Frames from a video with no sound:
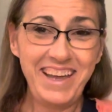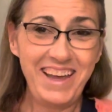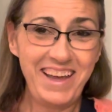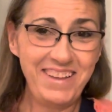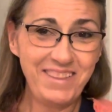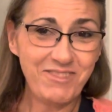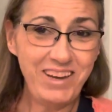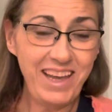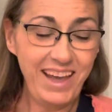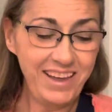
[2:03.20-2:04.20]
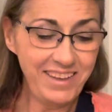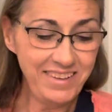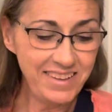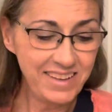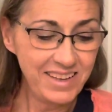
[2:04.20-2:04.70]
has 3
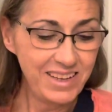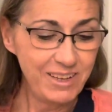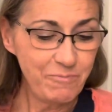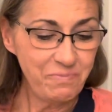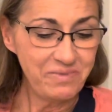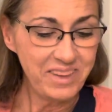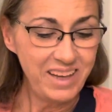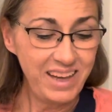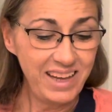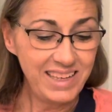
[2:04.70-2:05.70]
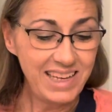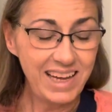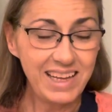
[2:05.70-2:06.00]
L's. And